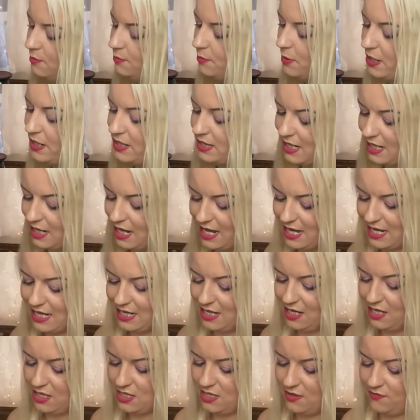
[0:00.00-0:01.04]
But the
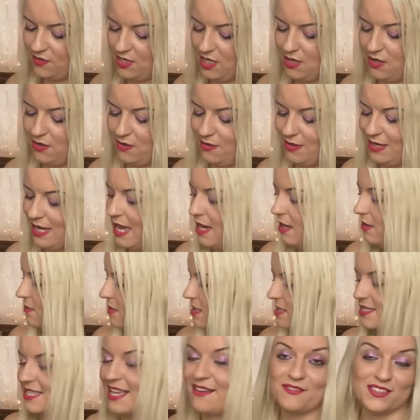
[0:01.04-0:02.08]
likelihood of you out of
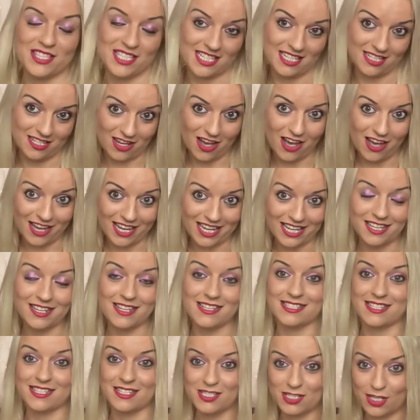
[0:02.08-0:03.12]
the 79,
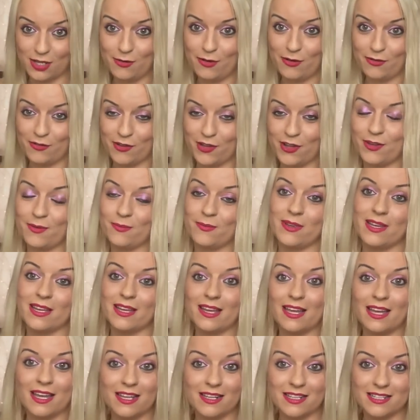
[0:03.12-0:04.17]
because there's two of them,
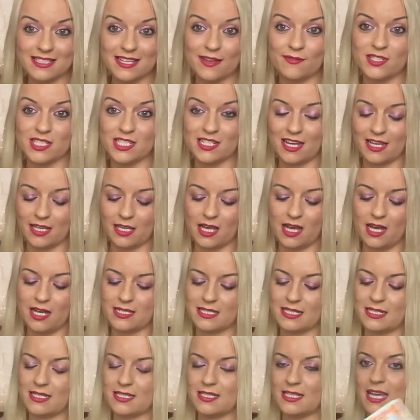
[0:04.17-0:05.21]
79
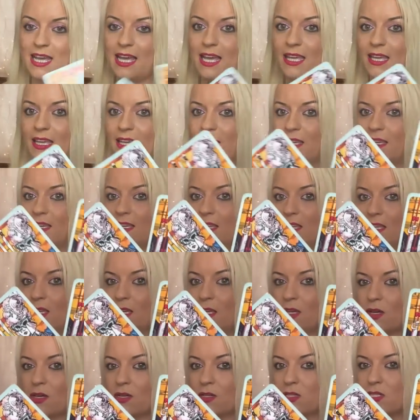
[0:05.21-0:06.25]
cards in the deck,
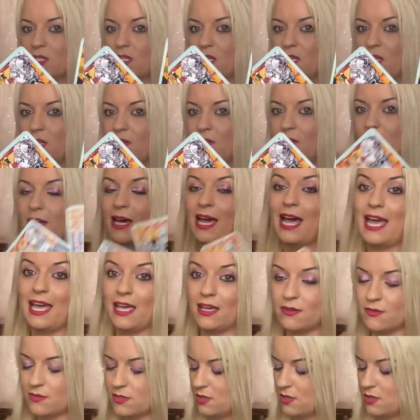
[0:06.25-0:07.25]
you got two eight of